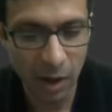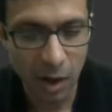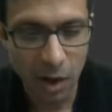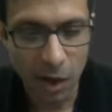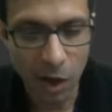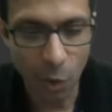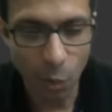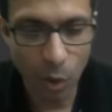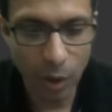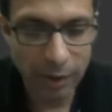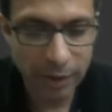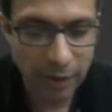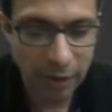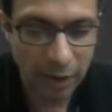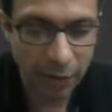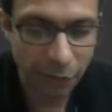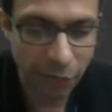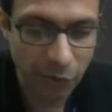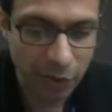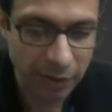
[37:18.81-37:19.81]
Now what is the
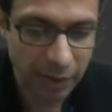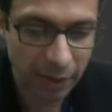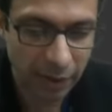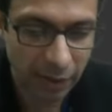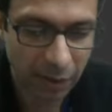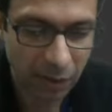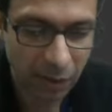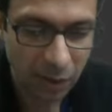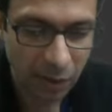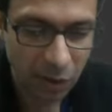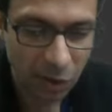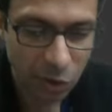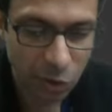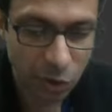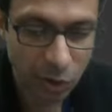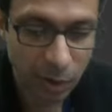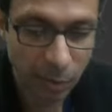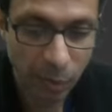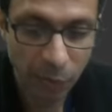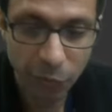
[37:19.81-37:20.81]
difference here? So
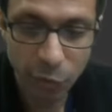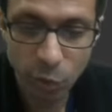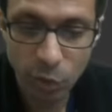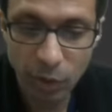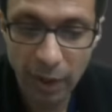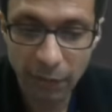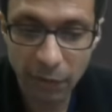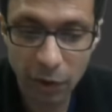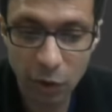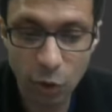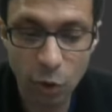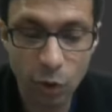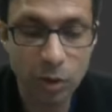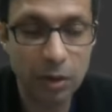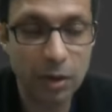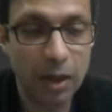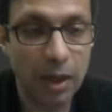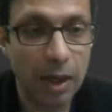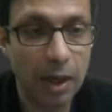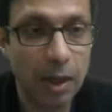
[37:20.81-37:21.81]
some of you gave a
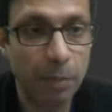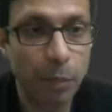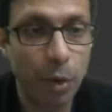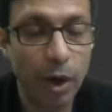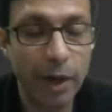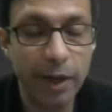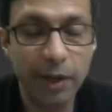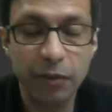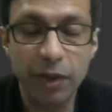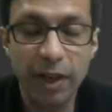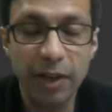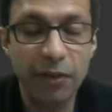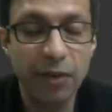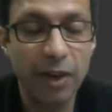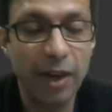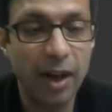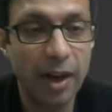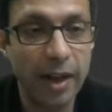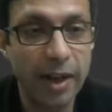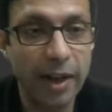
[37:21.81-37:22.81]
good uh, point, right,
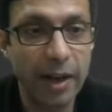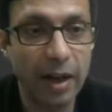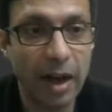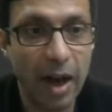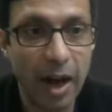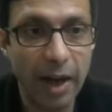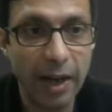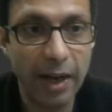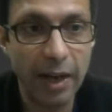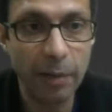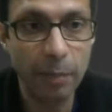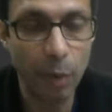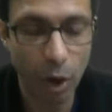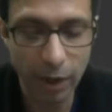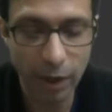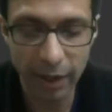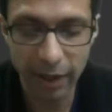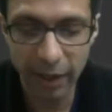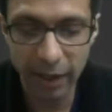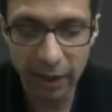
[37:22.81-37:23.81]
regarding ionic
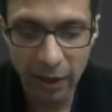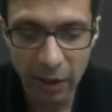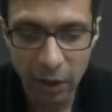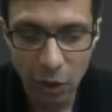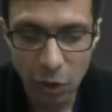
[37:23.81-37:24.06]
bonding.